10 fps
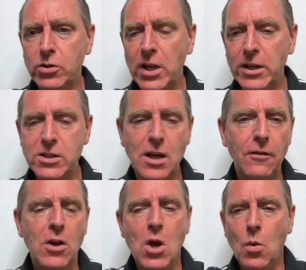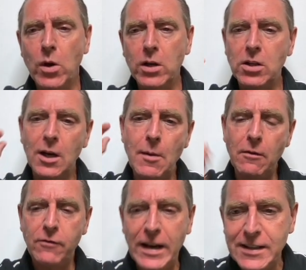ton of stuff. We're going to talk
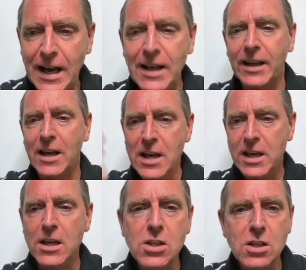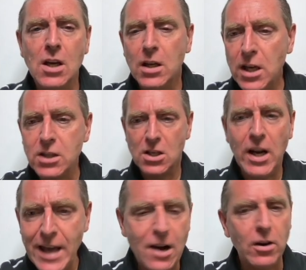about Vitalik. He's
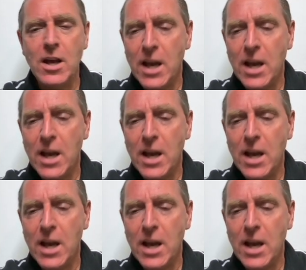gone out.